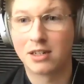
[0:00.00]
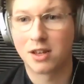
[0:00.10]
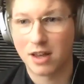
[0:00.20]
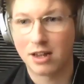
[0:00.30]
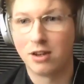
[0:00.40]

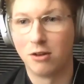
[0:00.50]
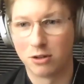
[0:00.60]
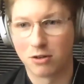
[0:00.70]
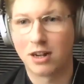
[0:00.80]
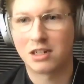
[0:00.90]
that that
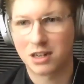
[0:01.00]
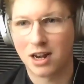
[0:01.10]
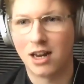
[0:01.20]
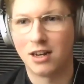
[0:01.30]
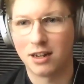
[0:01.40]
user has
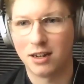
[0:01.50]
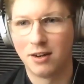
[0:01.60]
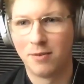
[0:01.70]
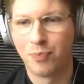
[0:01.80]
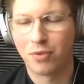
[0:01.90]
signed.
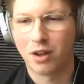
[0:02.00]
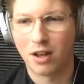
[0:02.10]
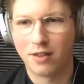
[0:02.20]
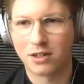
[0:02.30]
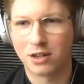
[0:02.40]

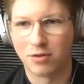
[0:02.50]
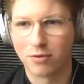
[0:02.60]
And that sort of